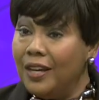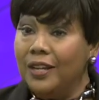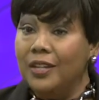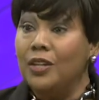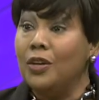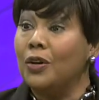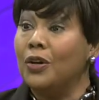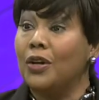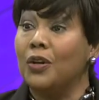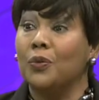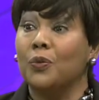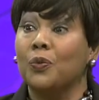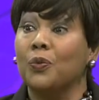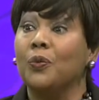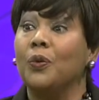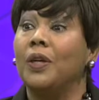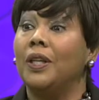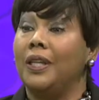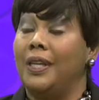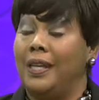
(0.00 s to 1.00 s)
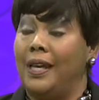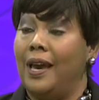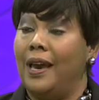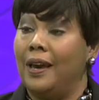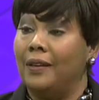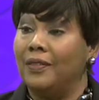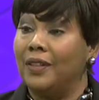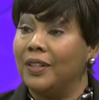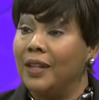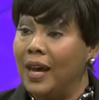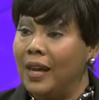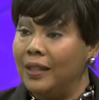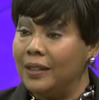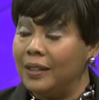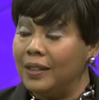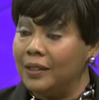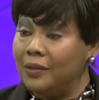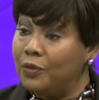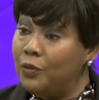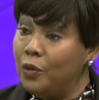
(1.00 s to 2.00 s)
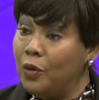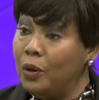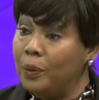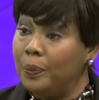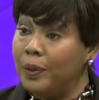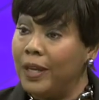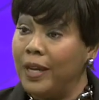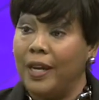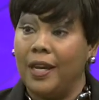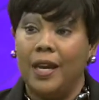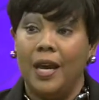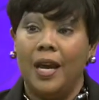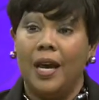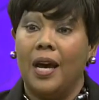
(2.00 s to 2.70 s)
you can really have a lot of good foreplay.